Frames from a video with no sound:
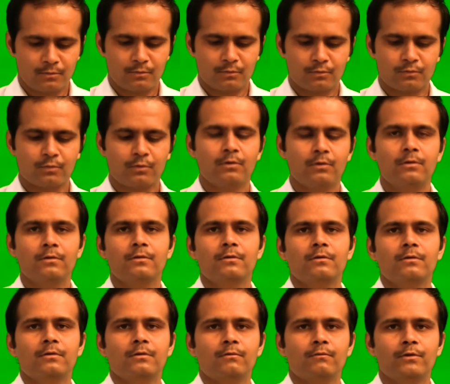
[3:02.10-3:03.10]
So
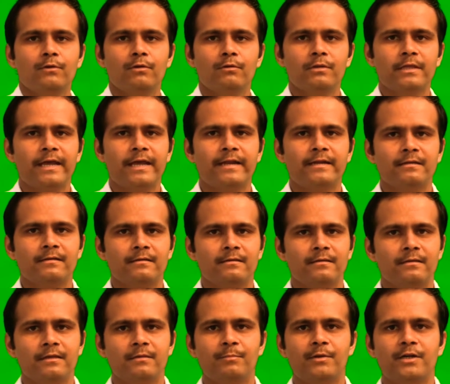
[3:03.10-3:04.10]
we know
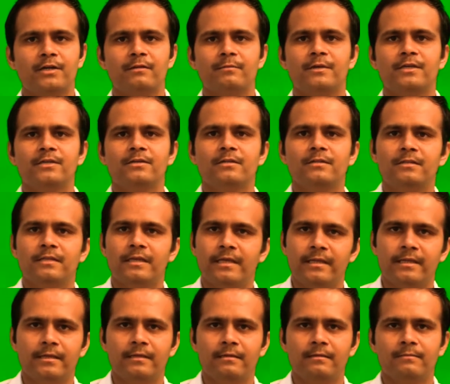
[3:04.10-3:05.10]
that in perturbation
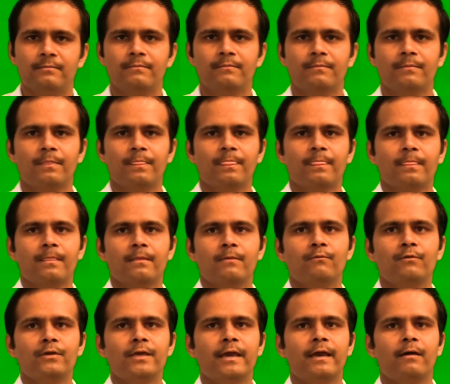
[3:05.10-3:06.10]
theory
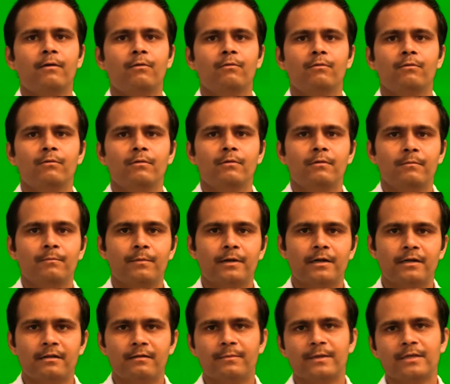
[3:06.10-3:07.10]
we have
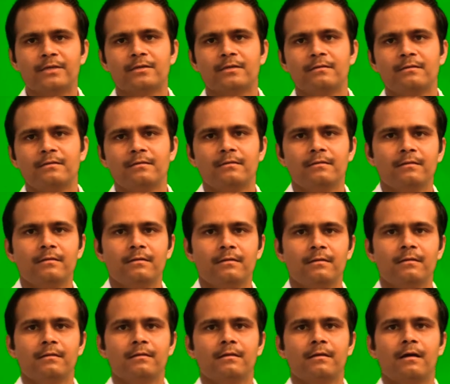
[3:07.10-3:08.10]
perturbation
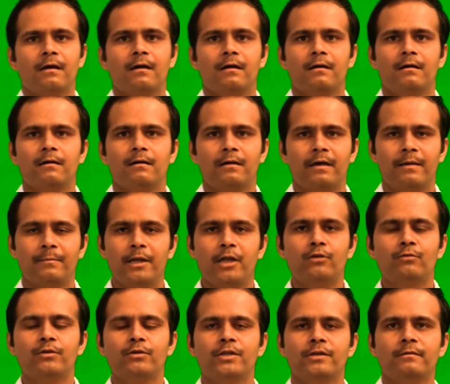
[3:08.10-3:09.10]

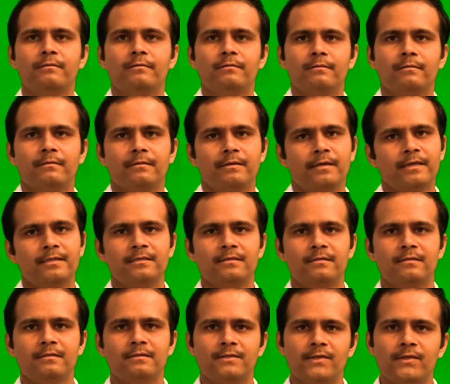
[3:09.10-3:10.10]
Hamiltonian
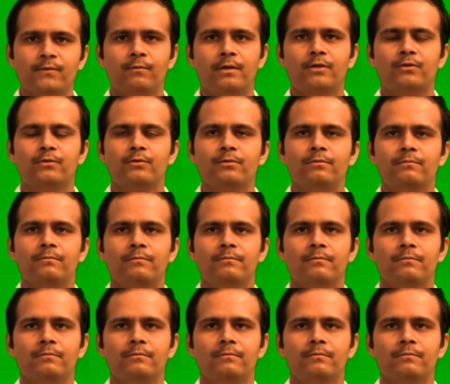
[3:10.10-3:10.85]
H is equal to